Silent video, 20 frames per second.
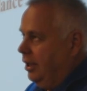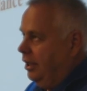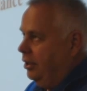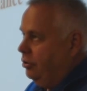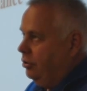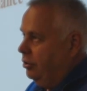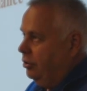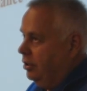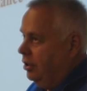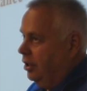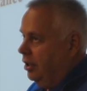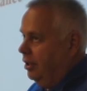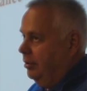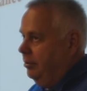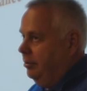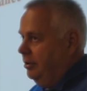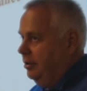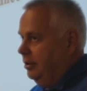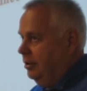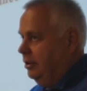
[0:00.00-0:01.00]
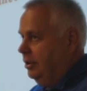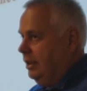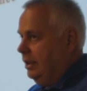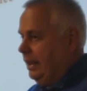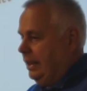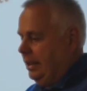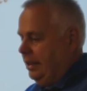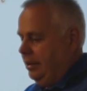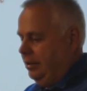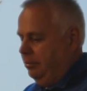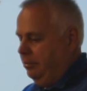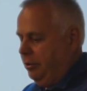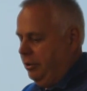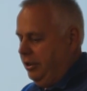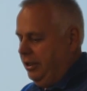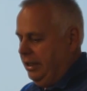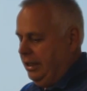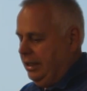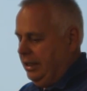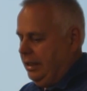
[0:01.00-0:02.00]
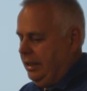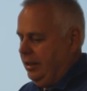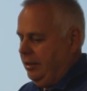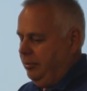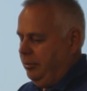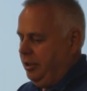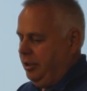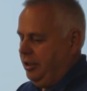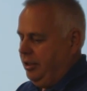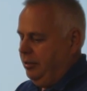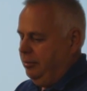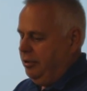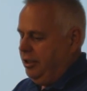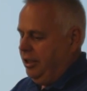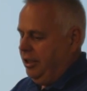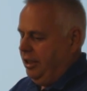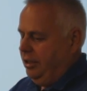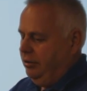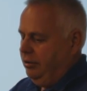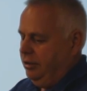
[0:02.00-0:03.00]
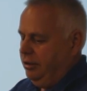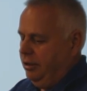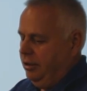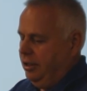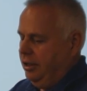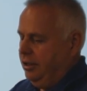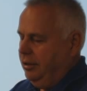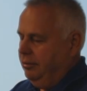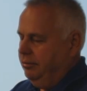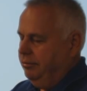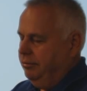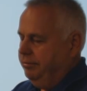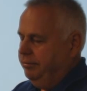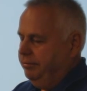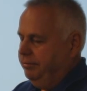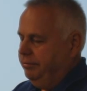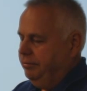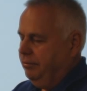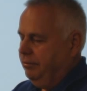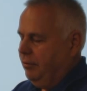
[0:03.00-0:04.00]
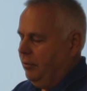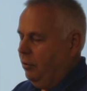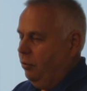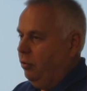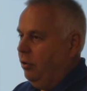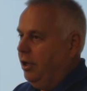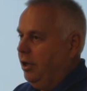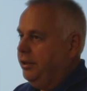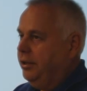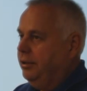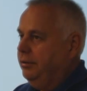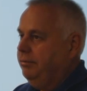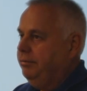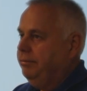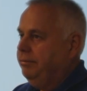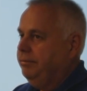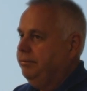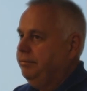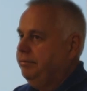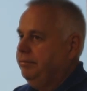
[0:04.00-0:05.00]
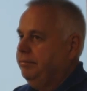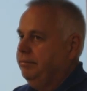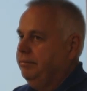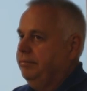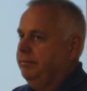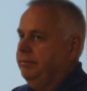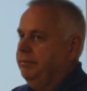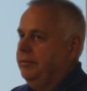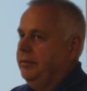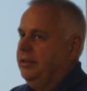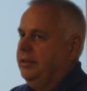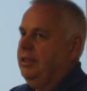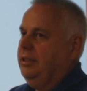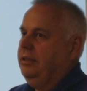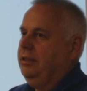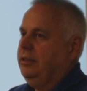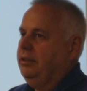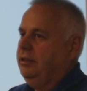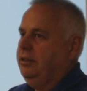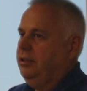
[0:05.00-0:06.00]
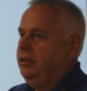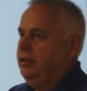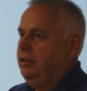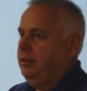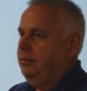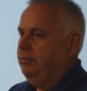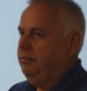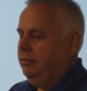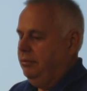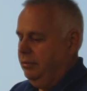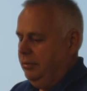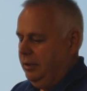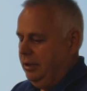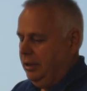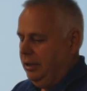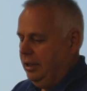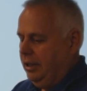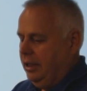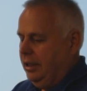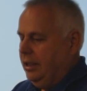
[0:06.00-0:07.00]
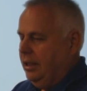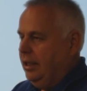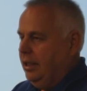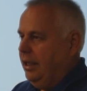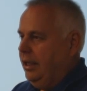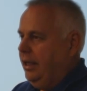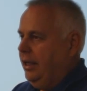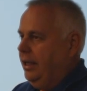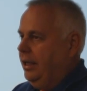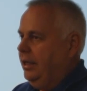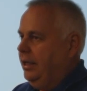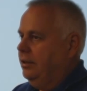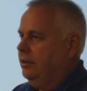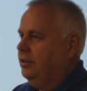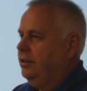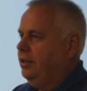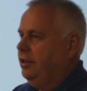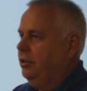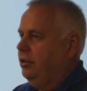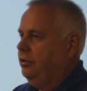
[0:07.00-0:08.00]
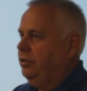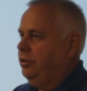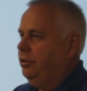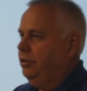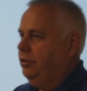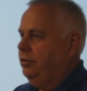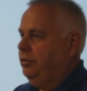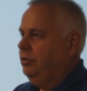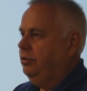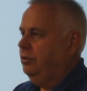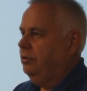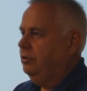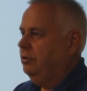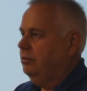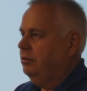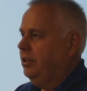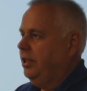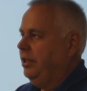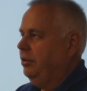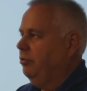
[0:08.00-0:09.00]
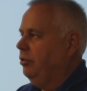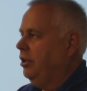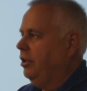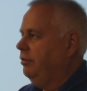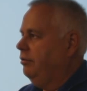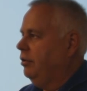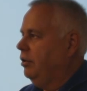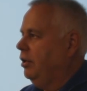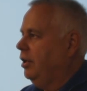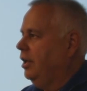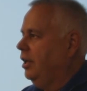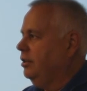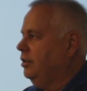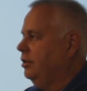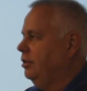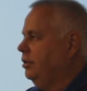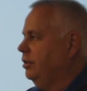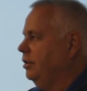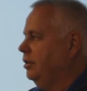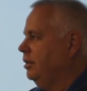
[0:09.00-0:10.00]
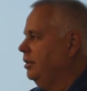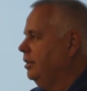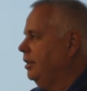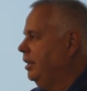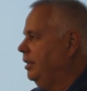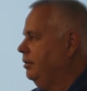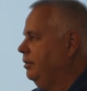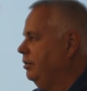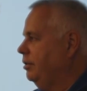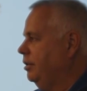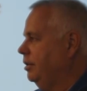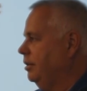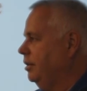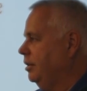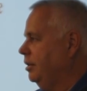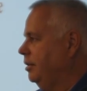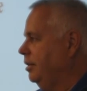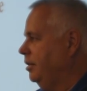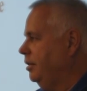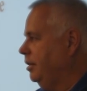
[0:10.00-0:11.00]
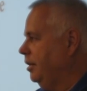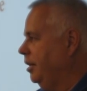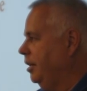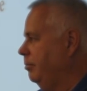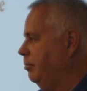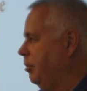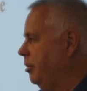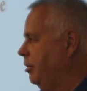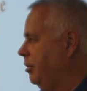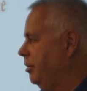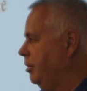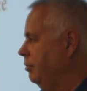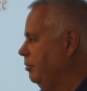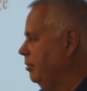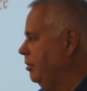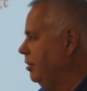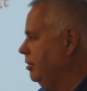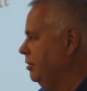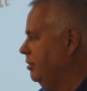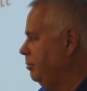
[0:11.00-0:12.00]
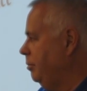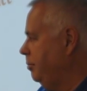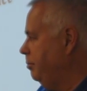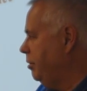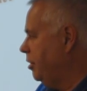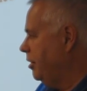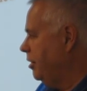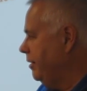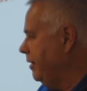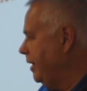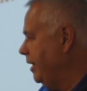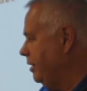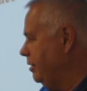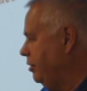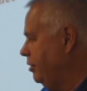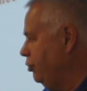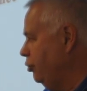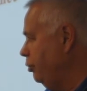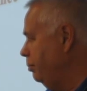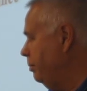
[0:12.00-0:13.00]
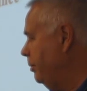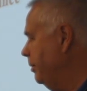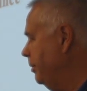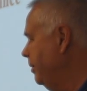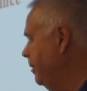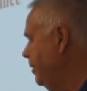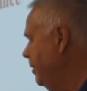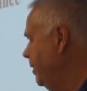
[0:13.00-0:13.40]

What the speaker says: hydrocarbon and burning it, and it becomes water, essentially steam, and CO2, and whatever oxygen and nitrogen that didn't get burned will also be part of that soup.